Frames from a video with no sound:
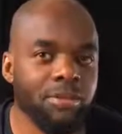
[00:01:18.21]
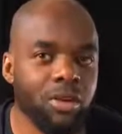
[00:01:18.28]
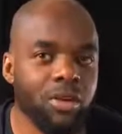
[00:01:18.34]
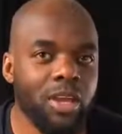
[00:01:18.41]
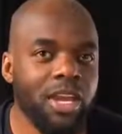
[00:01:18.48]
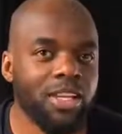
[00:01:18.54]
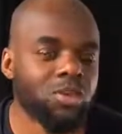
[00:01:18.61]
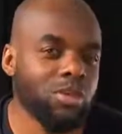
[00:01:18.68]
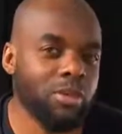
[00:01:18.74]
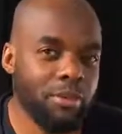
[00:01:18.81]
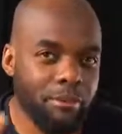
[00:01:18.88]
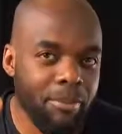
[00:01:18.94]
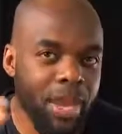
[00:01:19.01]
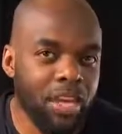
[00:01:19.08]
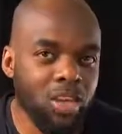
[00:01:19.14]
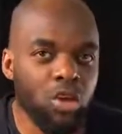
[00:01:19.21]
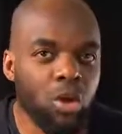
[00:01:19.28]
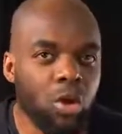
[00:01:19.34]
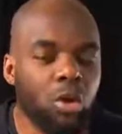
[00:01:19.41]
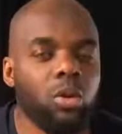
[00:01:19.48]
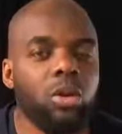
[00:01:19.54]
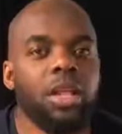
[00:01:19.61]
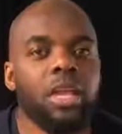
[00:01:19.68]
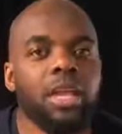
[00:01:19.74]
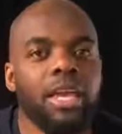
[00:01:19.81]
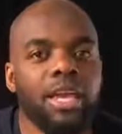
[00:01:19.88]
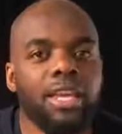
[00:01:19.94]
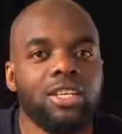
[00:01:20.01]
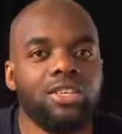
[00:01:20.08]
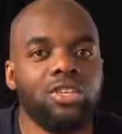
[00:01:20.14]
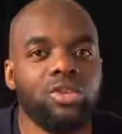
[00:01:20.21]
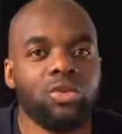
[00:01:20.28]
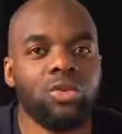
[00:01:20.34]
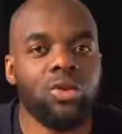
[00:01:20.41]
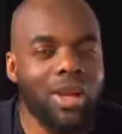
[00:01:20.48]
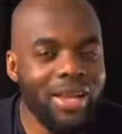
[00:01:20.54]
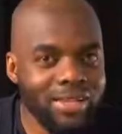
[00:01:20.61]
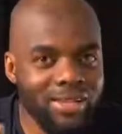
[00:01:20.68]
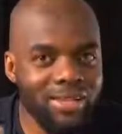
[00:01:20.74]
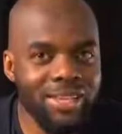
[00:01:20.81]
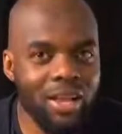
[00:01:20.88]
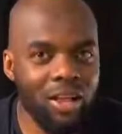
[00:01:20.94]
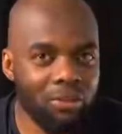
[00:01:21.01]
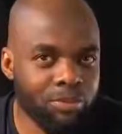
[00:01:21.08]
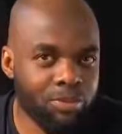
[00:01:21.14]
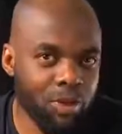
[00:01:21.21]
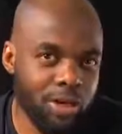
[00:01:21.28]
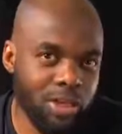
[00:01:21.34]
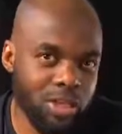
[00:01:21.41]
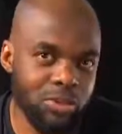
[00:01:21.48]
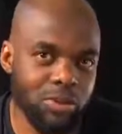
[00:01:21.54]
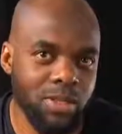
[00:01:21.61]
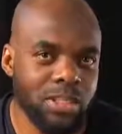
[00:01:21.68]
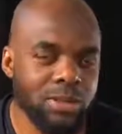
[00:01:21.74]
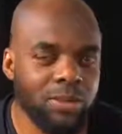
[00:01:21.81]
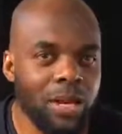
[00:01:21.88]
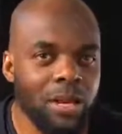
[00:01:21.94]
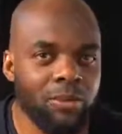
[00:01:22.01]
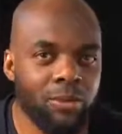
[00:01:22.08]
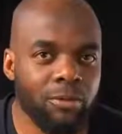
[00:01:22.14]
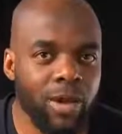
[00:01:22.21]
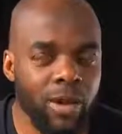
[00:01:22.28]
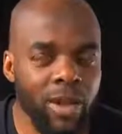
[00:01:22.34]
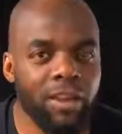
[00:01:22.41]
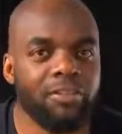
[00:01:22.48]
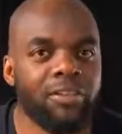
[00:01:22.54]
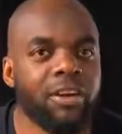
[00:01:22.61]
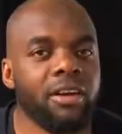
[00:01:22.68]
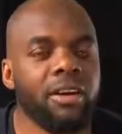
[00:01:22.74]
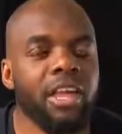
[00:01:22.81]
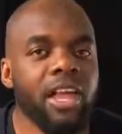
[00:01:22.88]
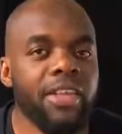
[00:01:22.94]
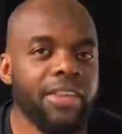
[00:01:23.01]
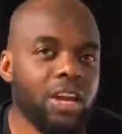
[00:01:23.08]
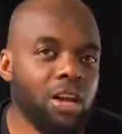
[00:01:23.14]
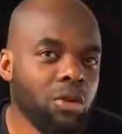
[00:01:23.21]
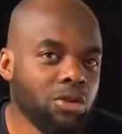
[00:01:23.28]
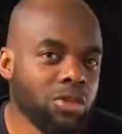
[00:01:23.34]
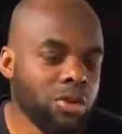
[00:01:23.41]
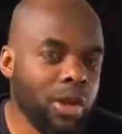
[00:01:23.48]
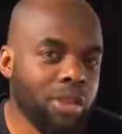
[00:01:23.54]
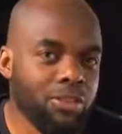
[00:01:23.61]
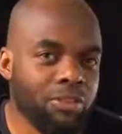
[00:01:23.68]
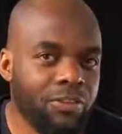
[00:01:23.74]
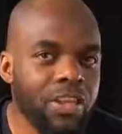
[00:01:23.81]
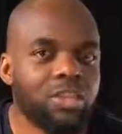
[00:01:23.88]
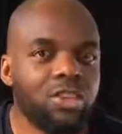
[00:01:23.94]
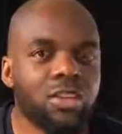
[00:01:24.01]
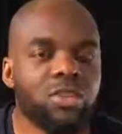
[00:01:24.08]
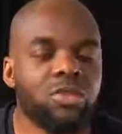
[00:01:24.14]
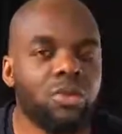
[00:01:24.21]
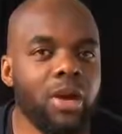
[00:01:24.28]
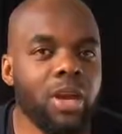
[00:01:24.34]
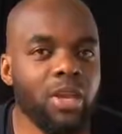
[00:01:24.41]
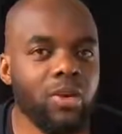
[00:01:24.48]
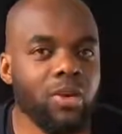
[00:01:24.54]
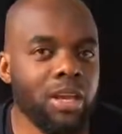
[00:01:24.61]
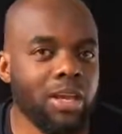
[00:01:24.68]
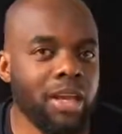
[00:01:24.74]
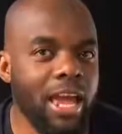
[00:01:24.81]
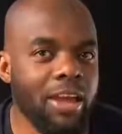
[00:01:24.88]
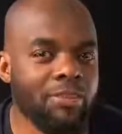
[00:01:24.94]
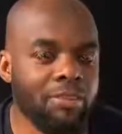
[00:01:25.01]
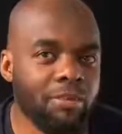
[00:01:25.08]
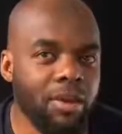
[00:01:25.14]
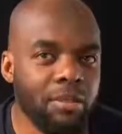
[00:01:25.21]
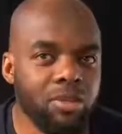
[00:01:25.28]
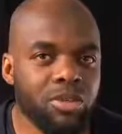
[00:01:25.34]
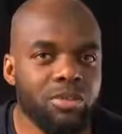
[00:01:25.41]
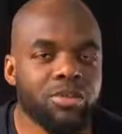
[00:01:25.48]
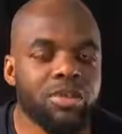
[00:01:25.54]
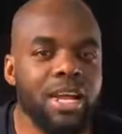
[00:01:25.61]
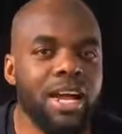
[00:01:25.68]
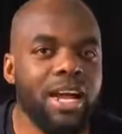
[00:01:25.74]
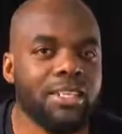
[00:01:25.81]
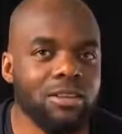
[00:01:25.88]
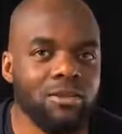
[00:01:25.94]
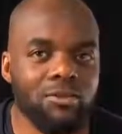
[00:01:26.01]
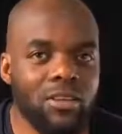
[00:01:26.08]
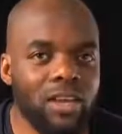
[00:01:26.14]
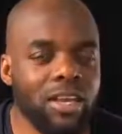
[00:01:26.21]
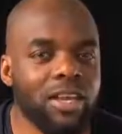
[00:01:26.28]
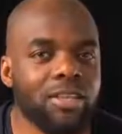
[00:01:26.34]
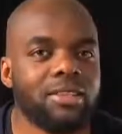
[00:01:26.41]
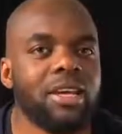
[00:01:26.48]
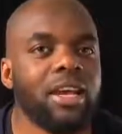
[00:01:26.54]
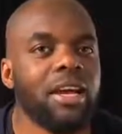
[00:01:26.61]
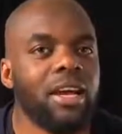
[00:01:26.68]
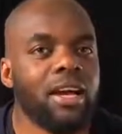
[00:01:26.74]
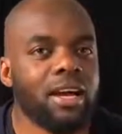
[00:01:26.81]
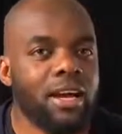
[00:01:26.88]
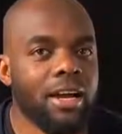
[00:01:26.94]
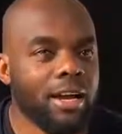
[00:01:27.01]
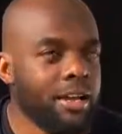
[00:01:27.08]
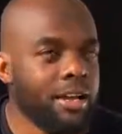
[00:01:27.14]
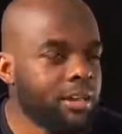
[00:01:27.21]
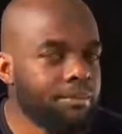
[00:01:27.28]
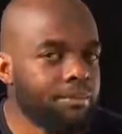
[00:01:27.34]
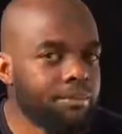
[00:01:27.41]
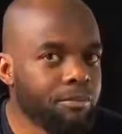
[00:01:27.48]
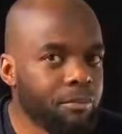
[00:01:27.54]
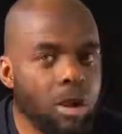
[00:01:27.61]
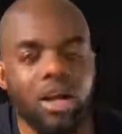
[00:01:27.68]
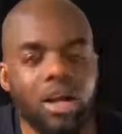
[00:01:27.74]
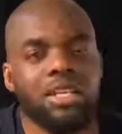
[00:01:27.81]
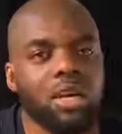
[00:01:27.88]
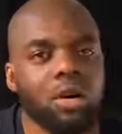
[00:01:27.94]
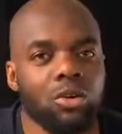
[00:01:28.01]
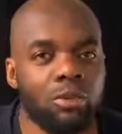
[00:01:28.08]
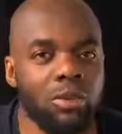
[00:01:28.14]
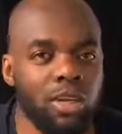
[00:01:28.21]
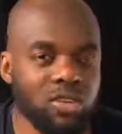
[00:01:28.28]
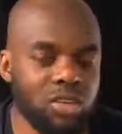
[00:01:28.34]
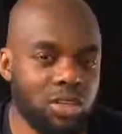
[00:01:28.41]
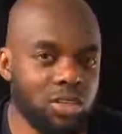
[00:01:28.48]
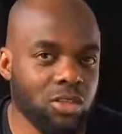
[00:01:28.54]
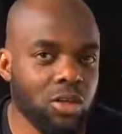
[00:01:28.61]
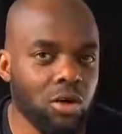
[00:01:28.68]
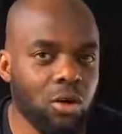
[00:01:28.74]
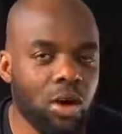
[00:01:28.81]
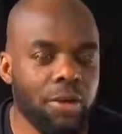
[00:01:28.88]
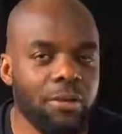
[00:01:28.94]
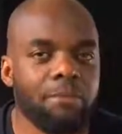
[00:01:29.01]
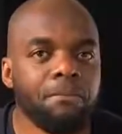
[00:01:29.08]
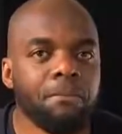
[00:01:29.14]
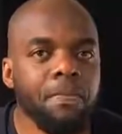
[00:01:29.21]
Okay, so the main goal is to sell products with this platform. However, there are also other features where you can have a membership site, affiliates, marketing automation, and so on.